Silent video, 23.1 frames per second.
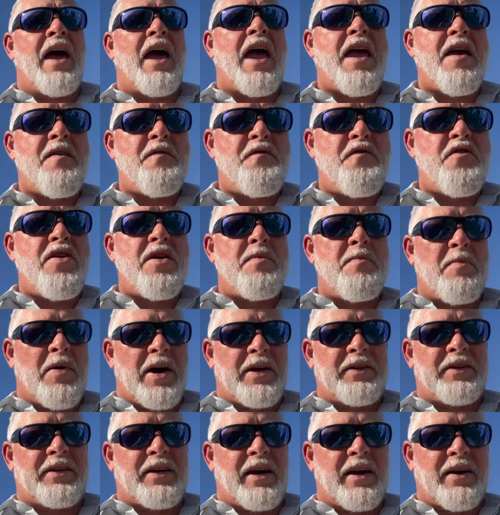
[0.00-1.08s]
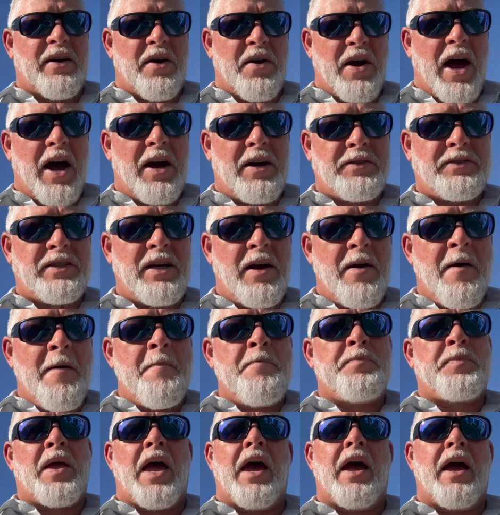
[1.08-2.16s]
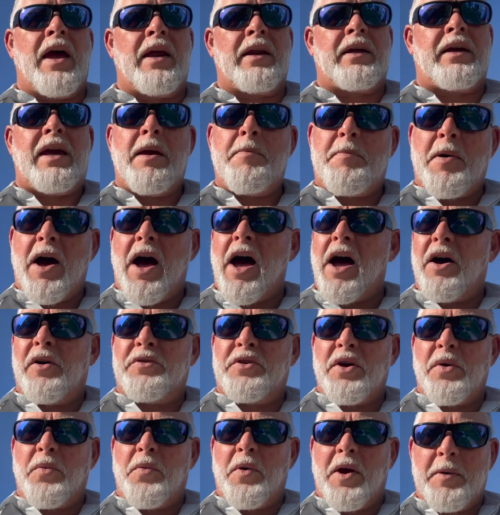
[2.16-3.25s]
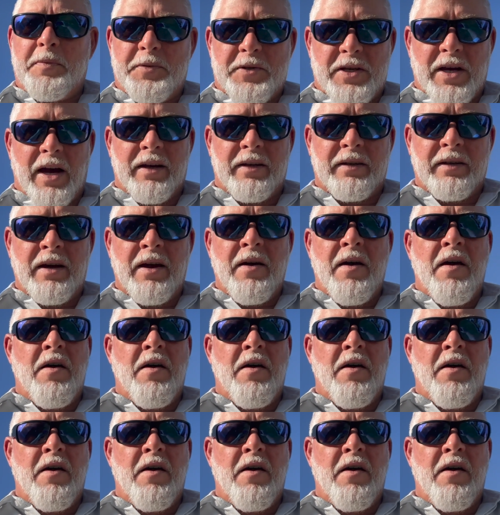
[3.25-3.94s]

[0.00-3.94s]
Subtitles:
Every month they go out, and keep an eye on their website